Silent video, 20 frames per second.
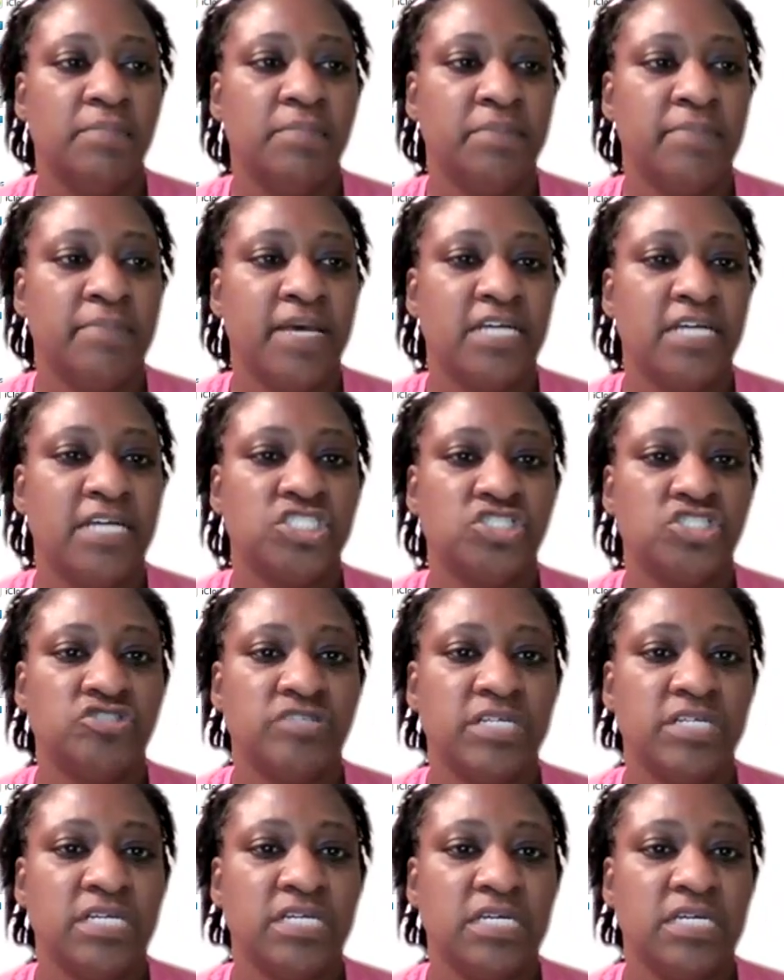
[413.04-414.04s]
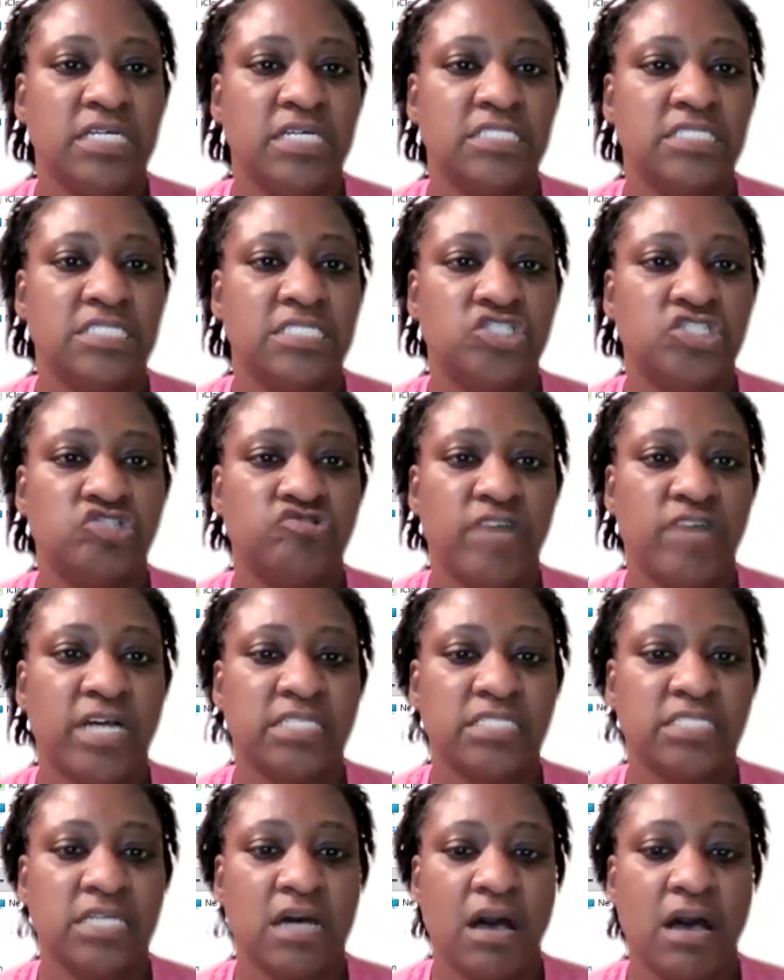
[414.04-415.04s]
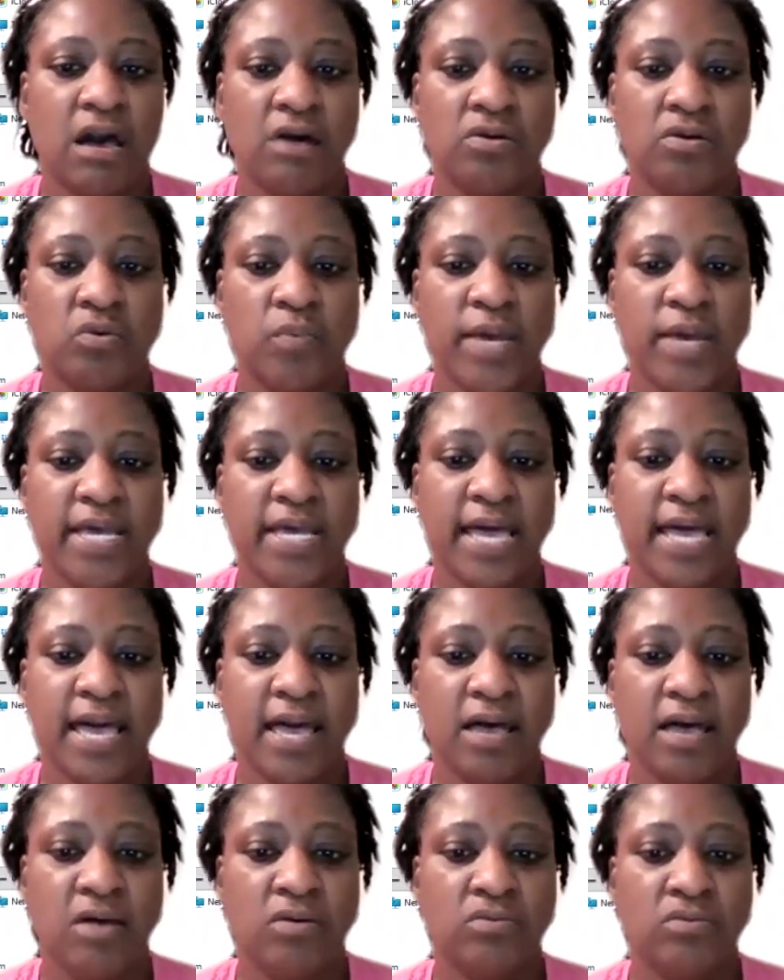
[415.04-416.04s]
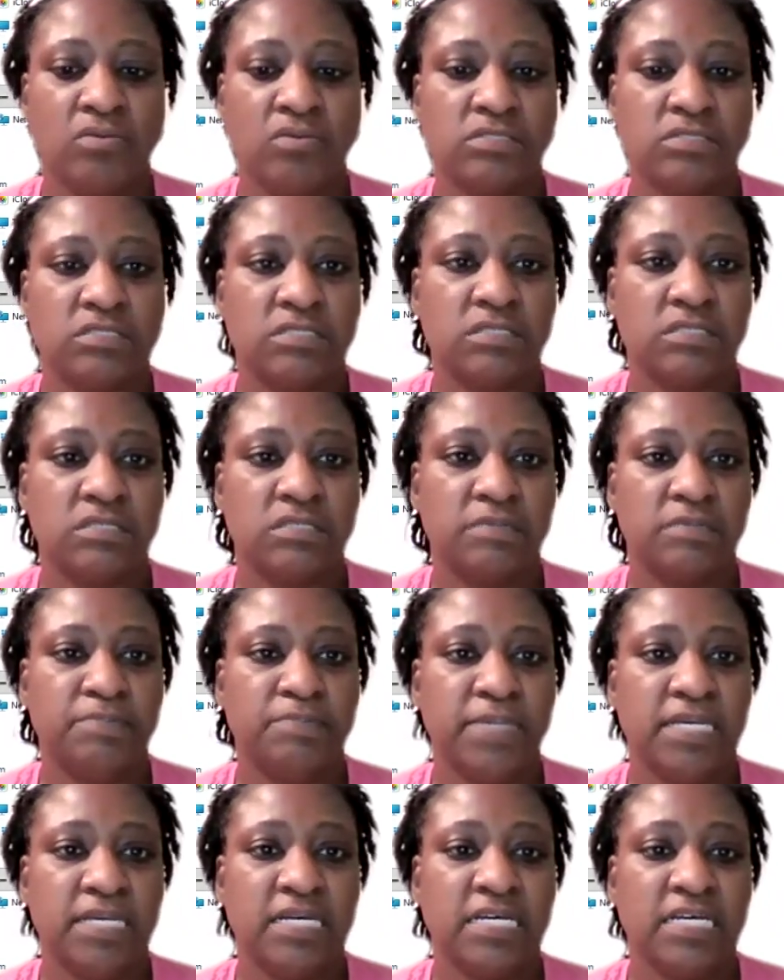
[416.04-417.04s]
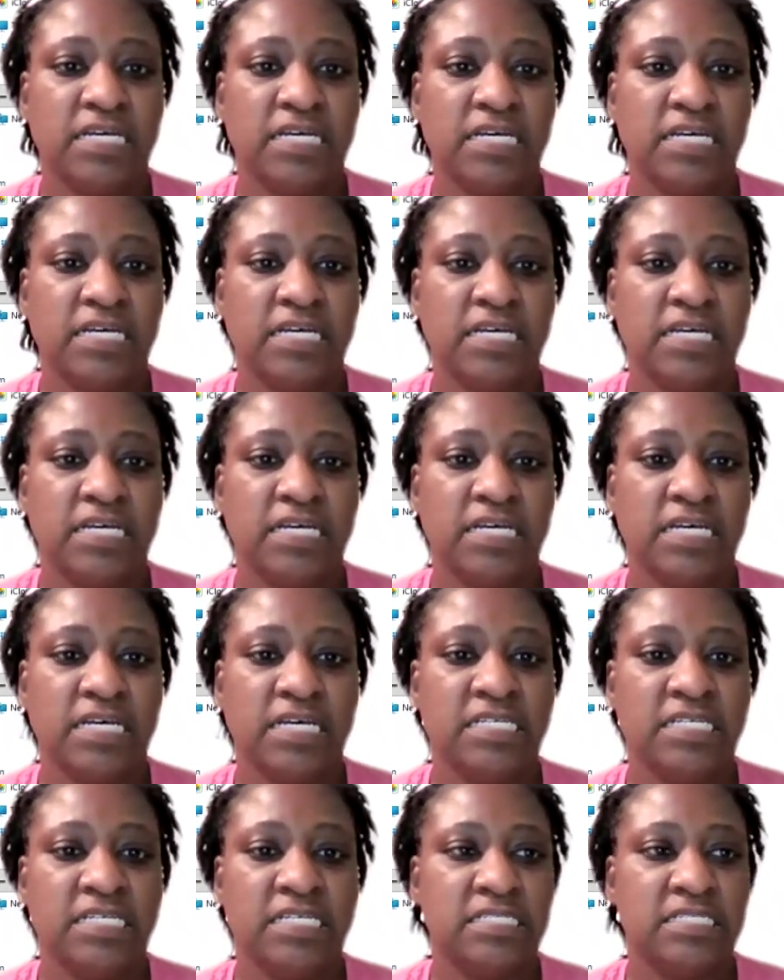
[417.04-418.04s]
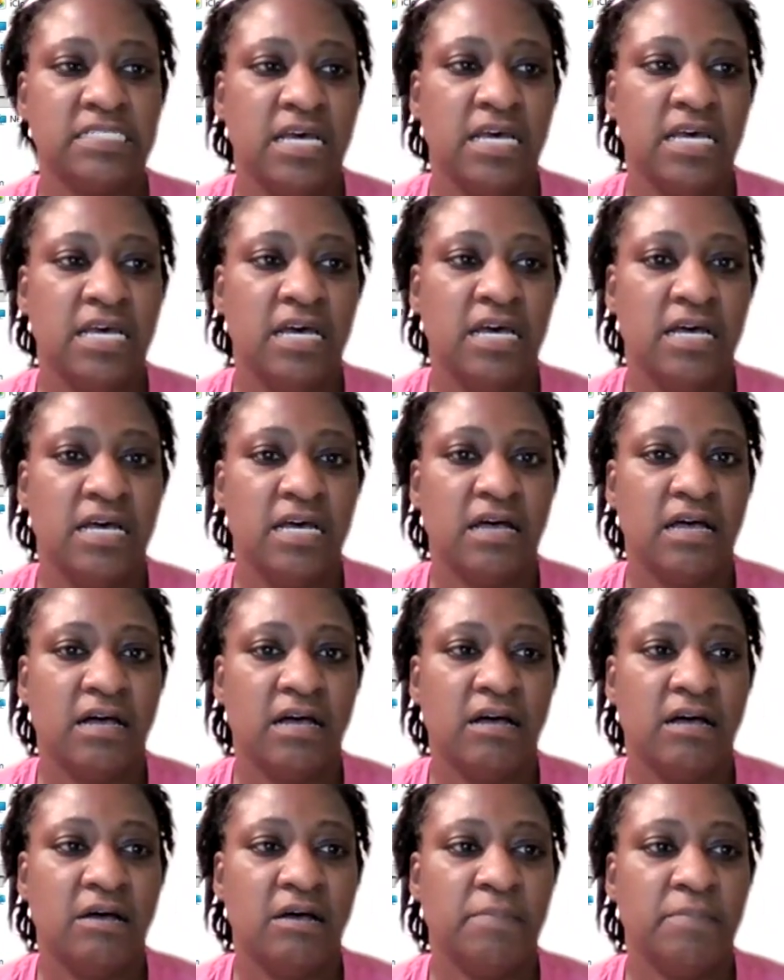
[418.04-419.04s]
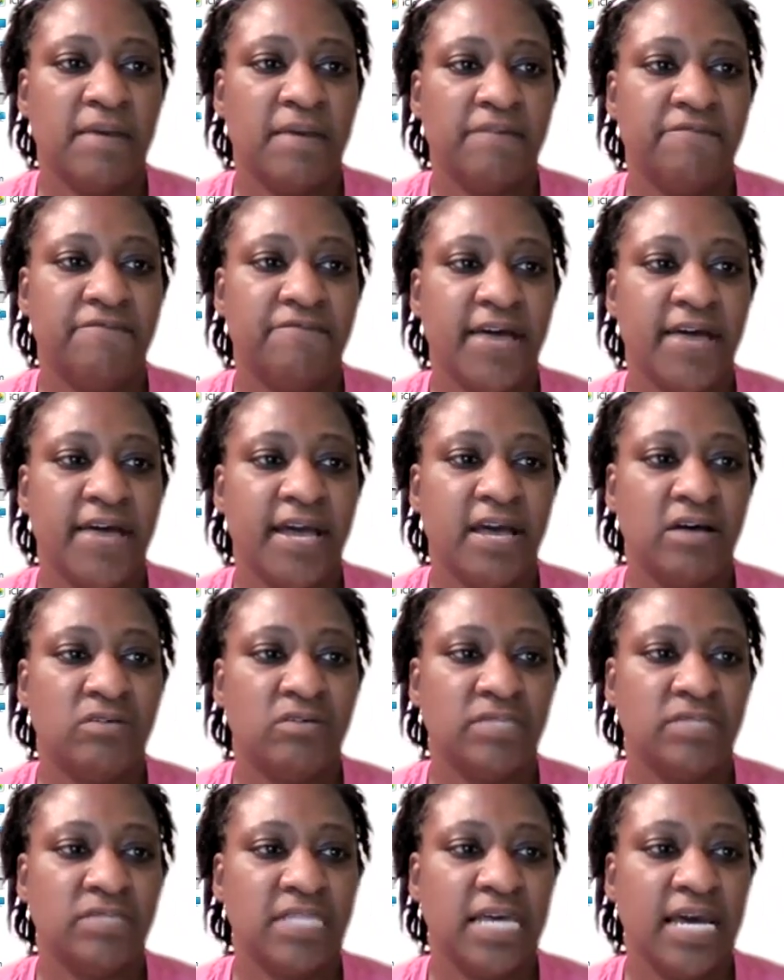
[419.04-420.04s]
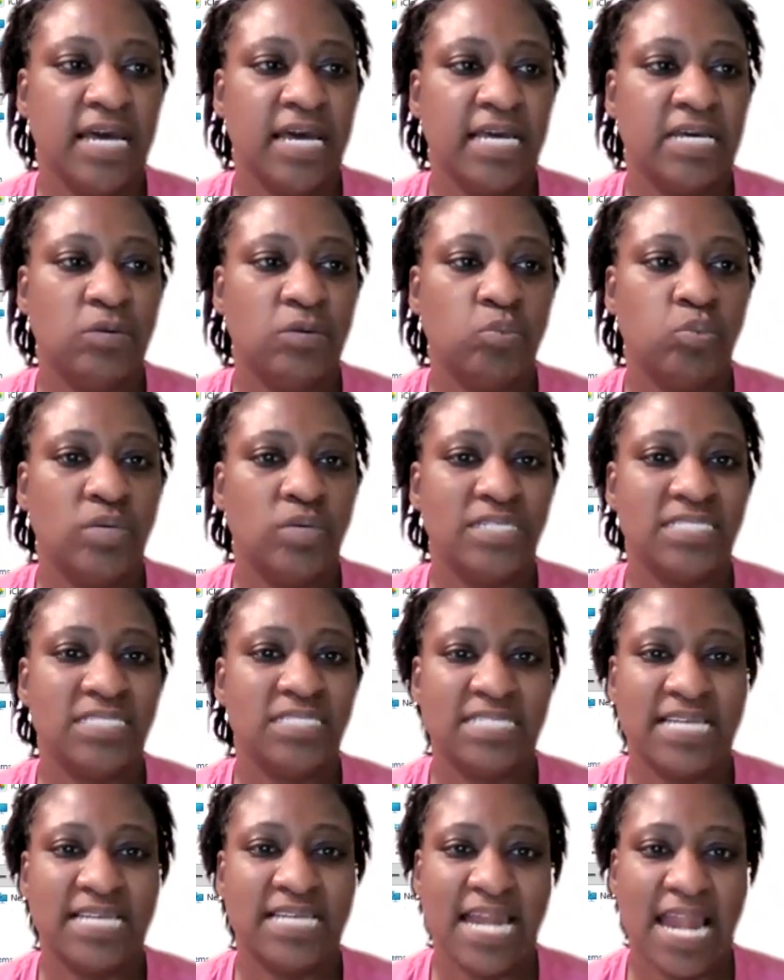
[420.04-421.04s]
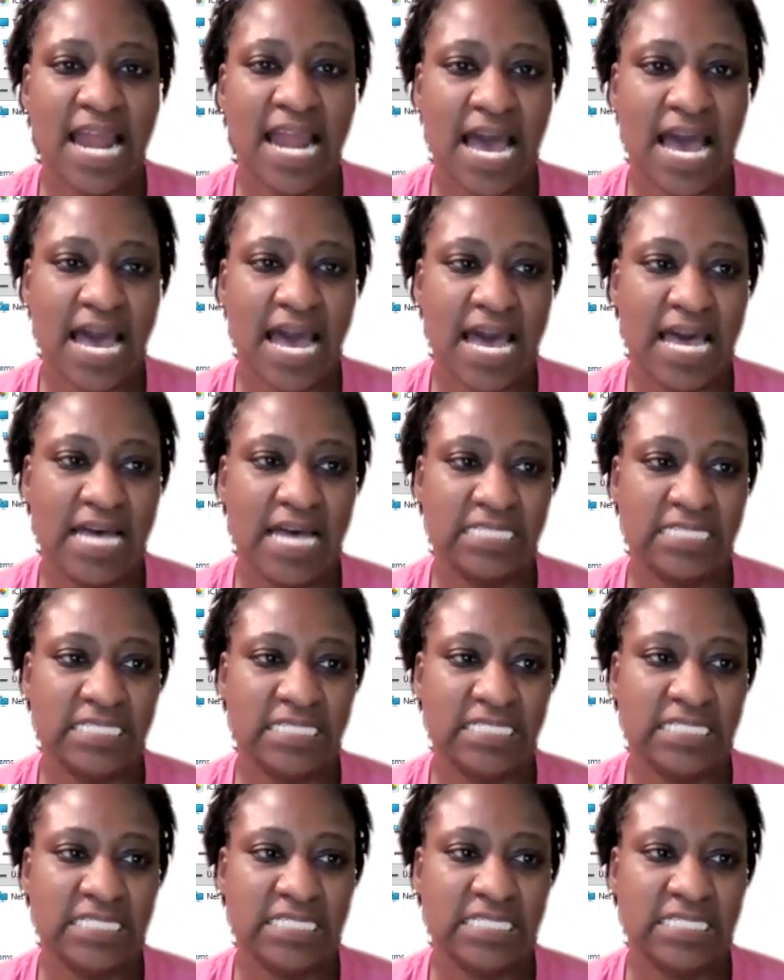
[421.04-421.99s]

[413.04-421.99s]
let me make sure it is extracted all the way out because I found that it was not.